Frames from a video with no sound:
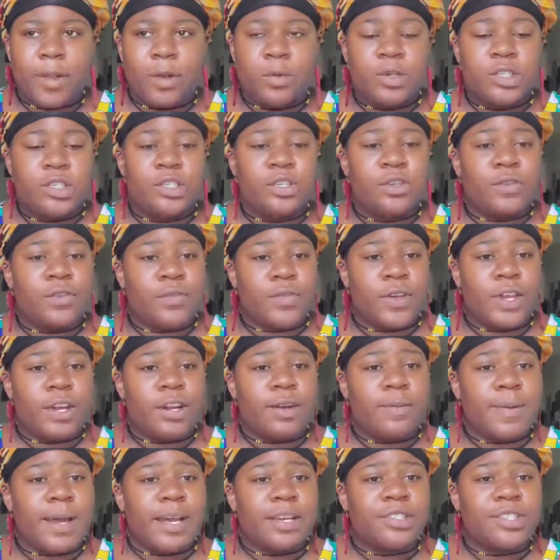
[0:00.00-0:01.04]
What you fear
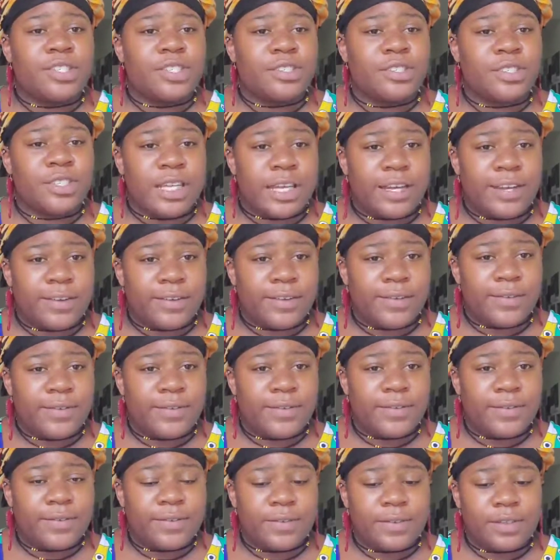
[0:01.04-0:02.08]
about yourself,
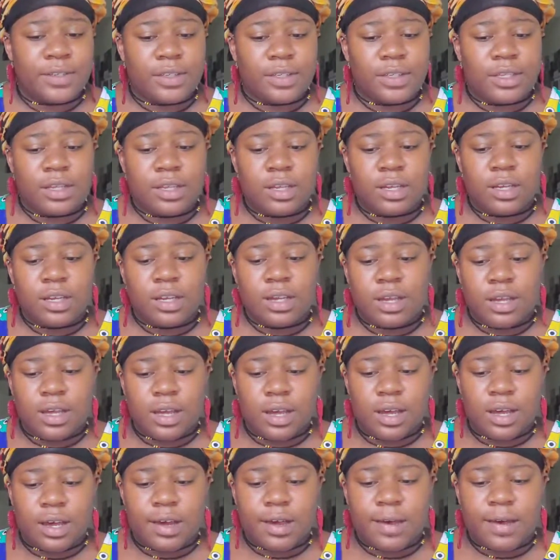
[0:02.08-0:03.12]

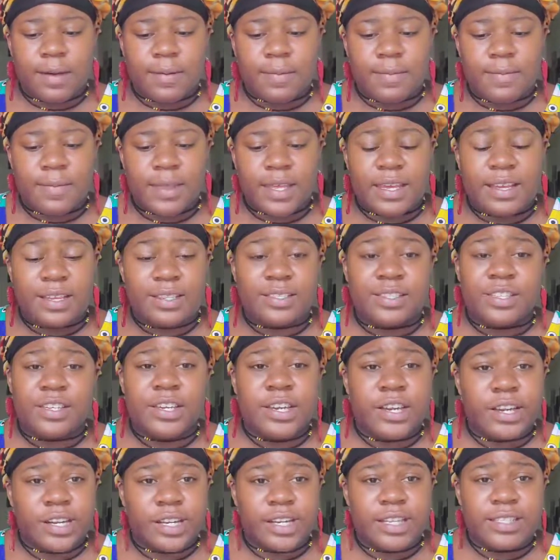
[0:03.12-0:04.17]
the
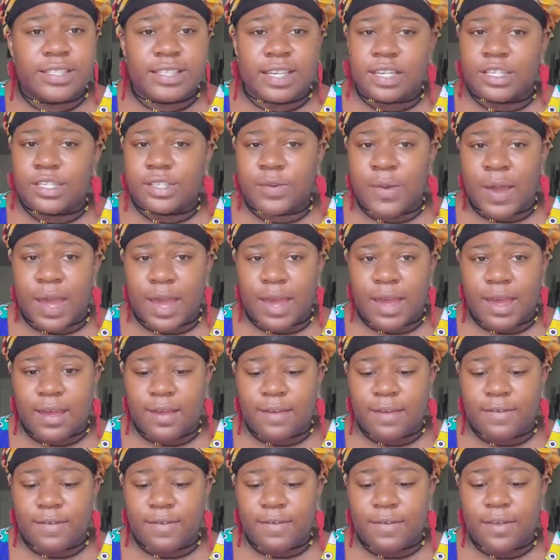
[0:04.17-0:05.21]
insecurities that you have.
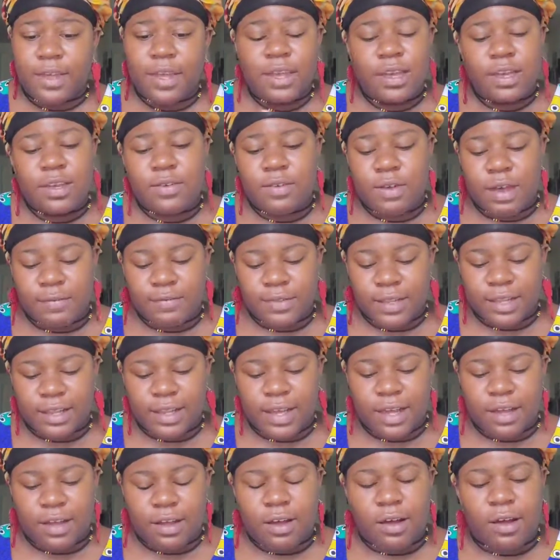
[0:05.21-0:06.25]
You have to
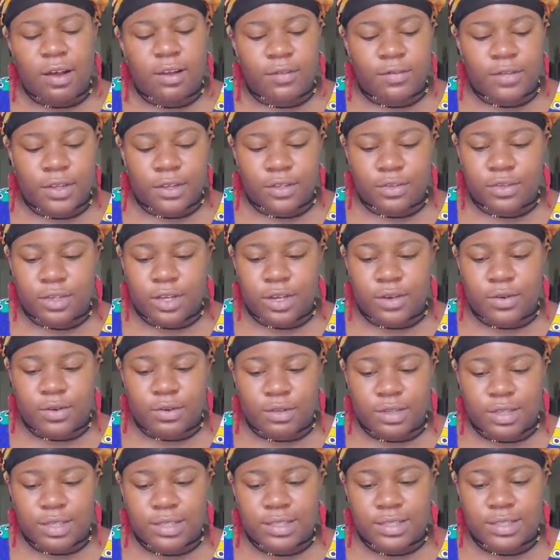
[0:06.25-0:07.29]
let all of those go
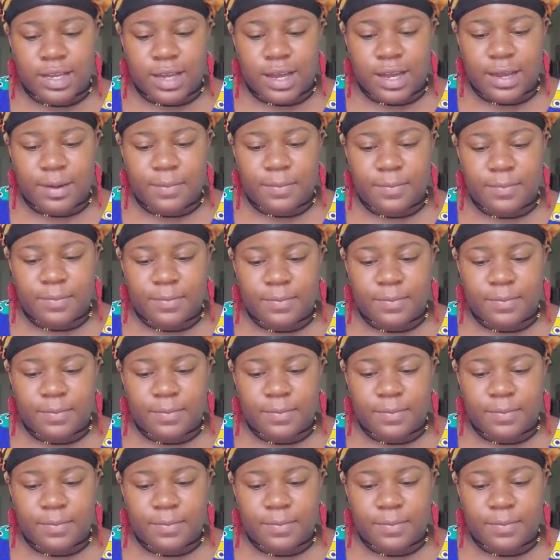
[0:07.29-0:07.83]
in this time.